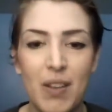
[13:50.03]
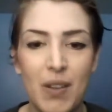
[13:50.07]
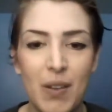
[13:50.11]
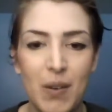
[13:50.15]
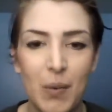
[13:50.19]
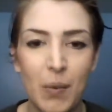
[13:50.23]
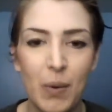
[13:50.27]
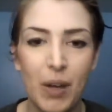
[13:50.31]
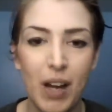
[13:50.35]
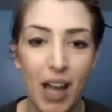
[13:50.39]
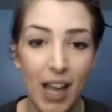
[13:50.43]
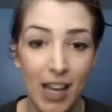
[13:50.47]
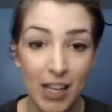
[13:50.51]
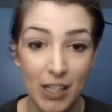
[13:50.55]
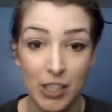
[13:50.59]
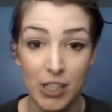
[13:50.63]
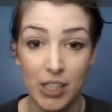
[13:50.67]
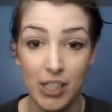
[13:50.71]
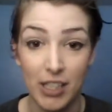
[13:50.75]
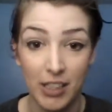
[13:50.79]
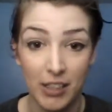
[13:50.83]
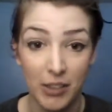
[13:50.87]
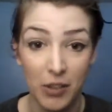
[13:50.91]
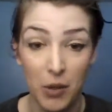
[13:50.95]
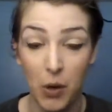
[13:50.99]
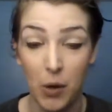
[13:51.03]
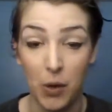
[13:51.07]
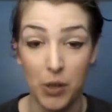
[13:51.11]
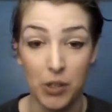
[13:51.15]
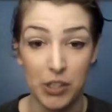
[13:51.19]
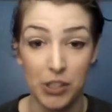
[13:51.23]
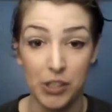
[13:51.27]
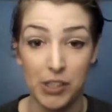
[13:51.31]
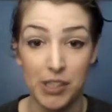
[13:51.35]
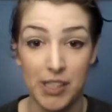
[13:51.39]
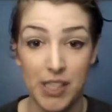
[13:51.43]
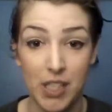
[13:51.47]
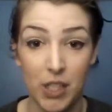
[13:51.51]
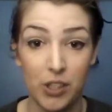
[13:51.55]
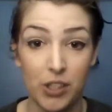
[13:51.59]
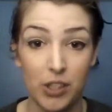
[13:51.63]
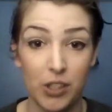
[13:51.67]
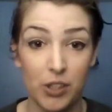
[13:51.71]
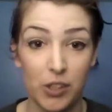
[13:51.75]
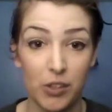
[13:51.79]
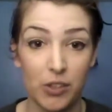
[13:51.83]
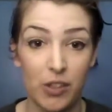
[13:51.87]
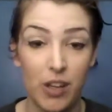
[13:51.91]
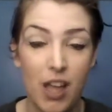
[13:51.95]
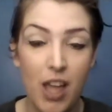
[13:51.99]
what I did or still
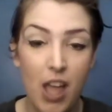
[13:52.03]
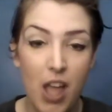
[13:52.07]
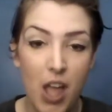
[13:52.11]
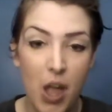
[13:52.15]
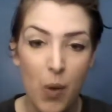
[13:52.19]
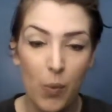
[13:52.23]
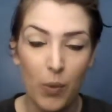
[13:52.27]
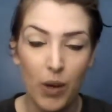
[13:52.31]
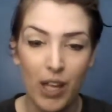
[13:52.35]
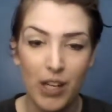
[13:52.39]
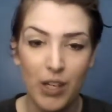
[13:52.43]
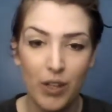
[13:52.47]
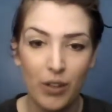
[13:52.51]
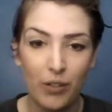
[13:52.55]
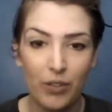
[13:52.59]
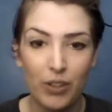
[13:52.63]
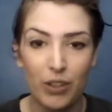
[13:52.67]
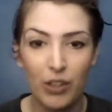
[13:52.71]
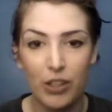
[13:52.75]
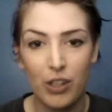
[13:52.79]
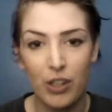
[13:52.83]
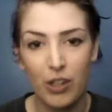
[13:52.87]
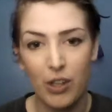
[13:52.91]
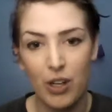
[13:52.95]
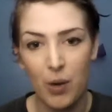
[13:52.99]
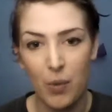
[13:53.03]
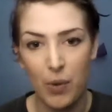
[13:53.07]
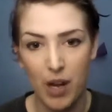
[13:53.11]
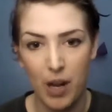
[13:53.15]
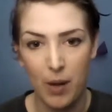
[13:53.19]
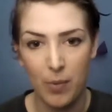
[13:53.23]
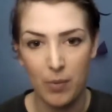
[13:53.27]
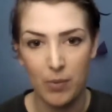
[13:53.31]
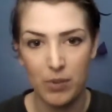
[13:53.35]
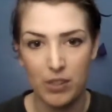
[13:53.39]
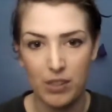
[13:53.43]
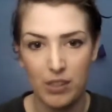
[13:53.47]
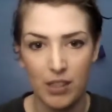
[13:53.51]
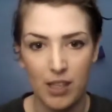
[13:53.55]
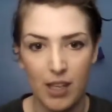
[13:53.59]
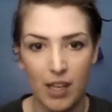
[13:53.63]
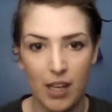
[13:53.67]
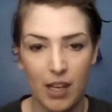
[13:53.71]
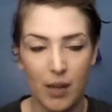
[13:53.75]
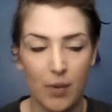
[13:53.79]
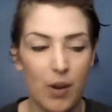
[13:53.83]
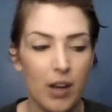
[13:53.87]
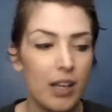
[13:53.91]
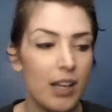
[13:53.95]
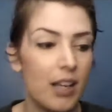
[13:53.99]
do when I don't feel good or when I'm
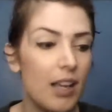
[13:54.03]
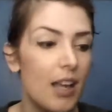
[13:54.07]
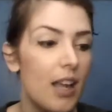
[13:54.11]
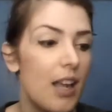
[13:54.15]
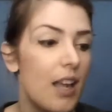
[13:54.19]
getting ready.